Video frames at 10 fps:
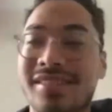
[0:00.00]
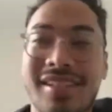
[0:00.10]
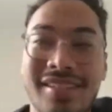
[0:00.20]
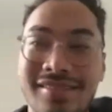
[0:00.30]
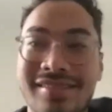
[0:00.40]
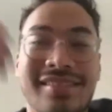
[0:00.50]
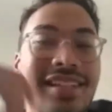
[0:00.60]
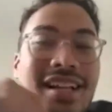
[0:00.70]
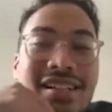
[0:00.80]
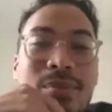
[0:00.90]
then
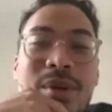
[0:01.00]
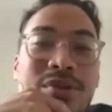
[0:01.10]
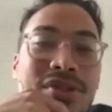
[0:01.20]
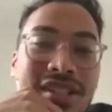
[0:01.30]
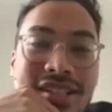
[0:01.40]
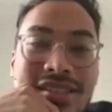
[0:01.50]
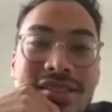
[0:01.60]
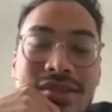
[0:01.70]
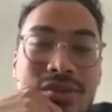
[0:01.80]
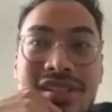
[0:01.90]
getting to make music as
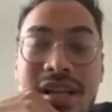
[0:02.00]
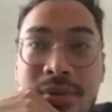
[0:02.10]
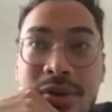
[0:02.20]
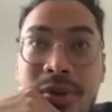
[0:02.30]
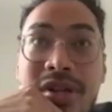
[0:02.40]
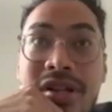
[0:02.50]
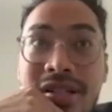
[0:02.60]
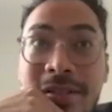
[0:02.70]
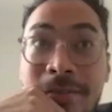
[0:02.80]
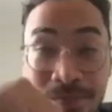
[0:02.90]
a full-time
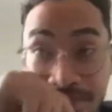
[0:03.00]
career,